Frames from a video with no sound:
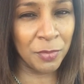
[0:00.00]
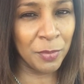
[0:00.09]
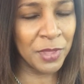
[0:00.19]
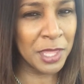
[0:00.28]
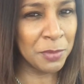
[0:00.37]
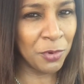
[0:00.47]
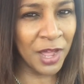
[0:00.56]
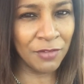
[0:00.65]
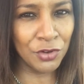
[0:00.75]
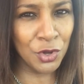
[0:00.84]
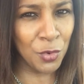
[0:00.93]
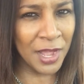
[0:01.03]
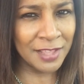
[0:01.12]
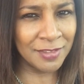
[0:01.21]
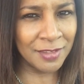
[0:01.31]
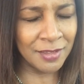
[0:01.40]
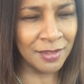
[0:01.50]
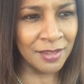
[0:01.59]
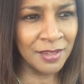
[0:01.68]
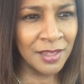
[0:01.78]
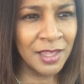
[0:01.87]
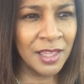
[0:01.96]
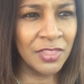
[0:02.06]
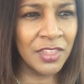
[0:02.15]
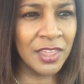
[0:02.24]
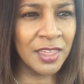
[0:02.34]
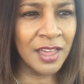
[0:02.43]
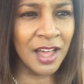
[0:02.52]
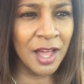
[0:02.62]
but people have no idea the